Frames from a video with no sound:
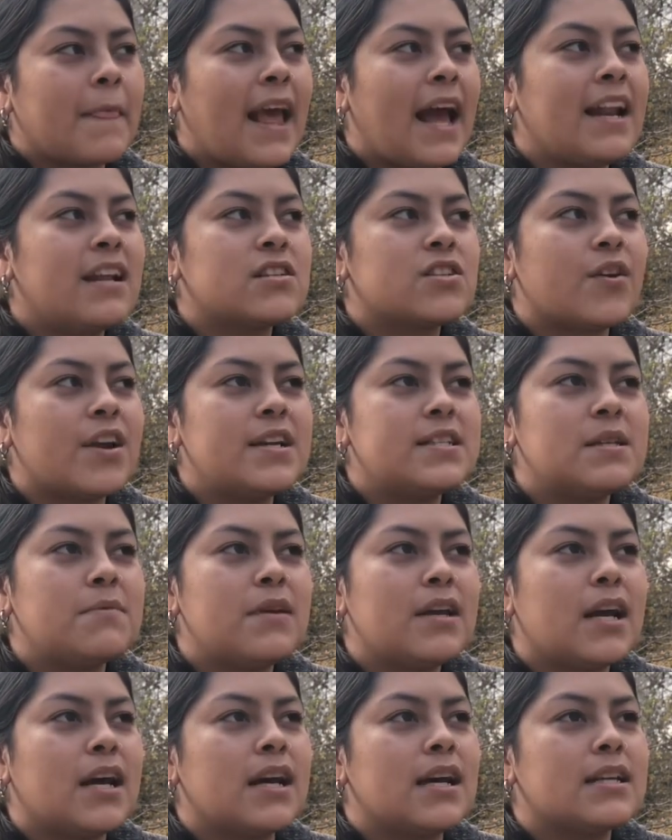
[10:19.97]
And it's crazy
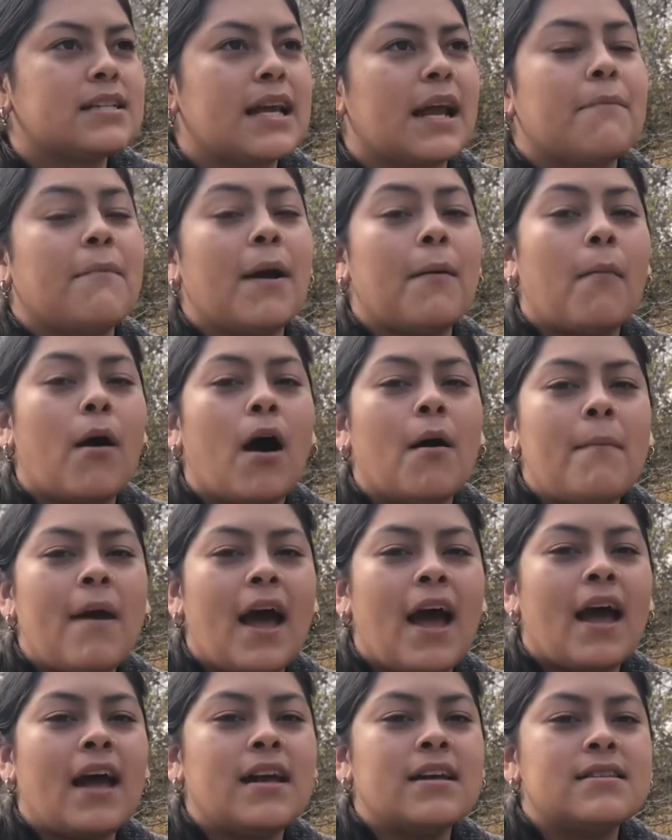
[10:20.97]
because like my mom
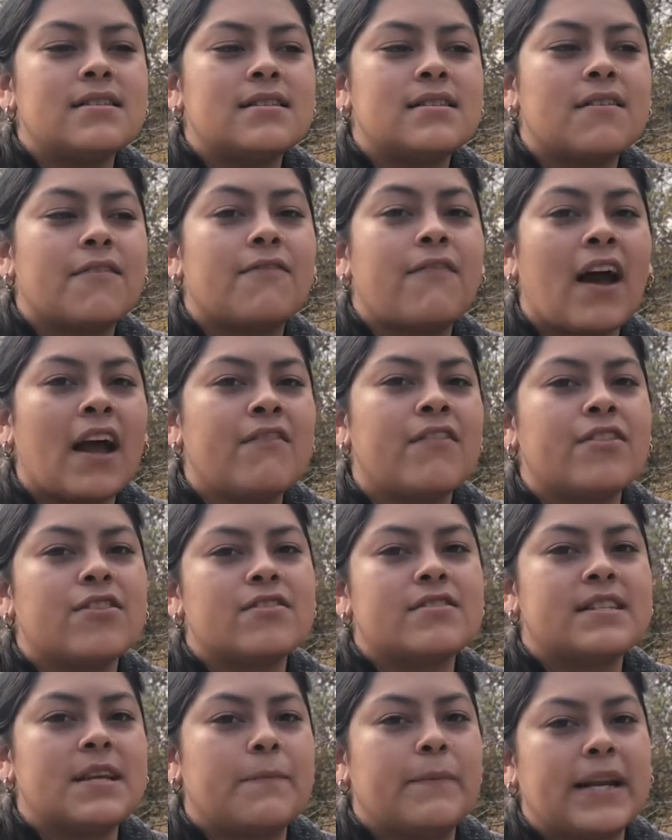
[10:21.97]
has 5
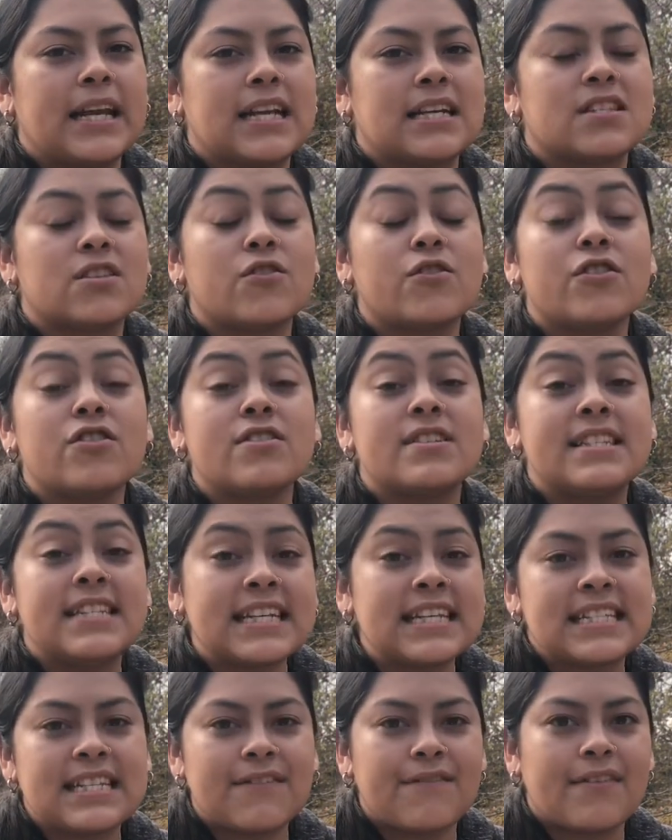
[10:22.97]
other siblings, so there's
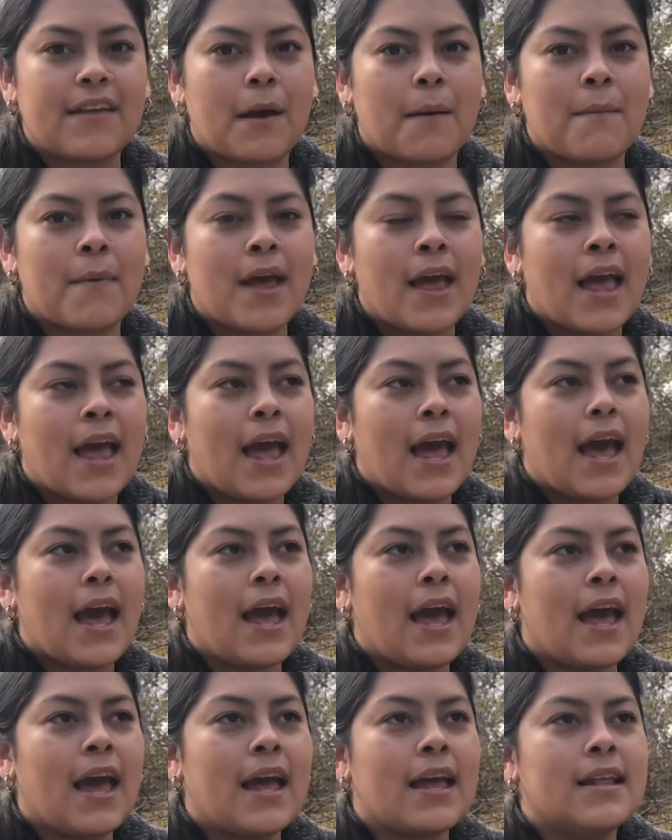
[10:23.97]
6 of them,
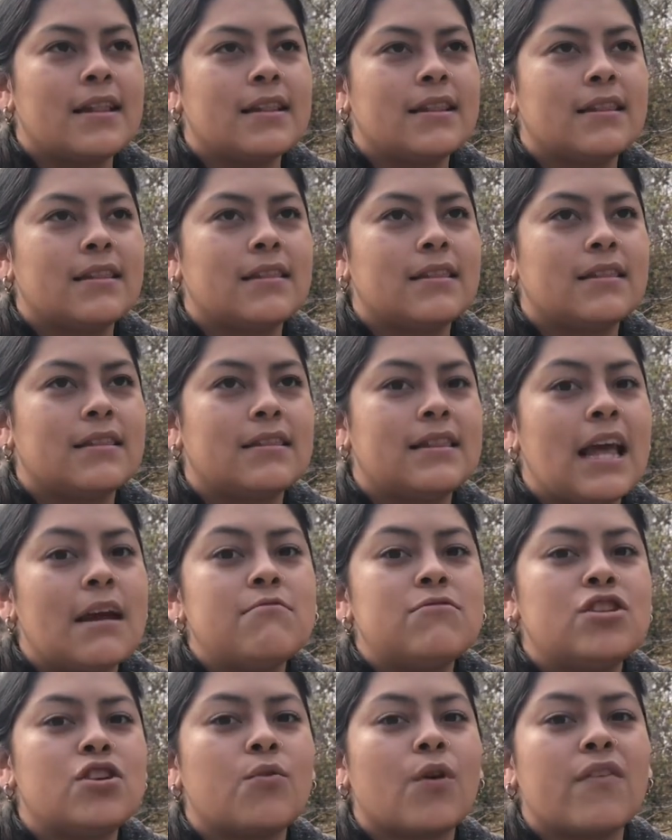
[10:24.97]
and
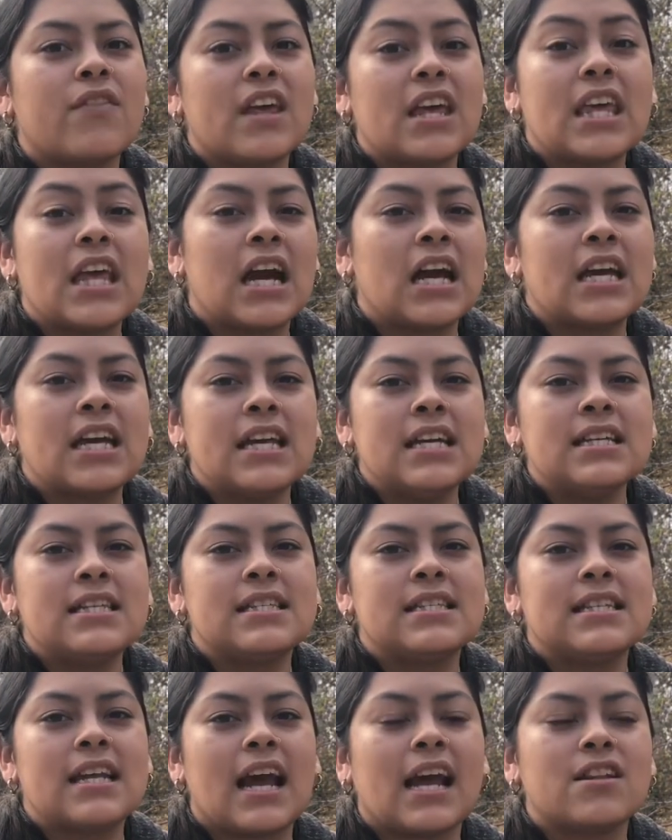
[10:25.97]
them 2 are the
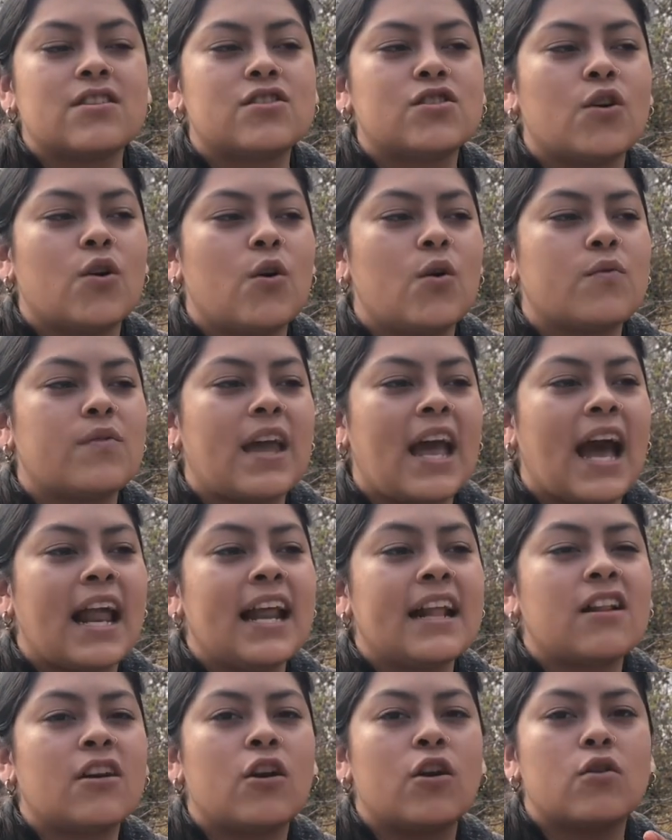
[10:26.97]
youngest, and so they had
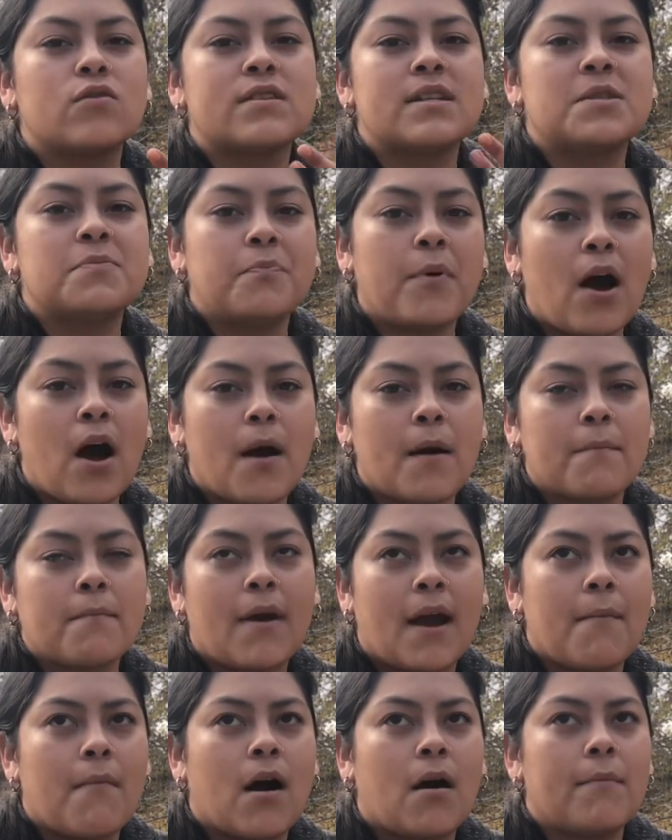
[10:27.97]
like the closest bond,
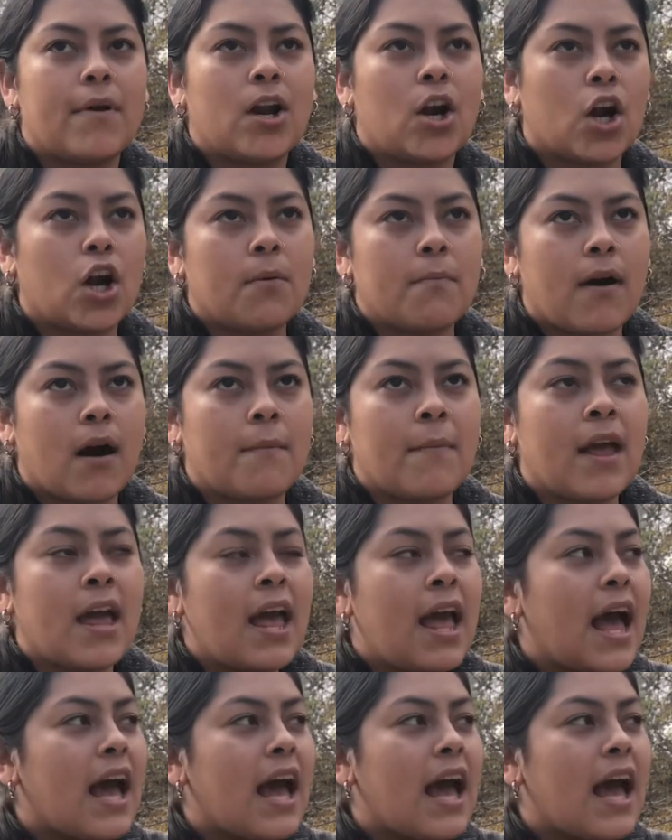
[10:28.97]
my mom and her mom.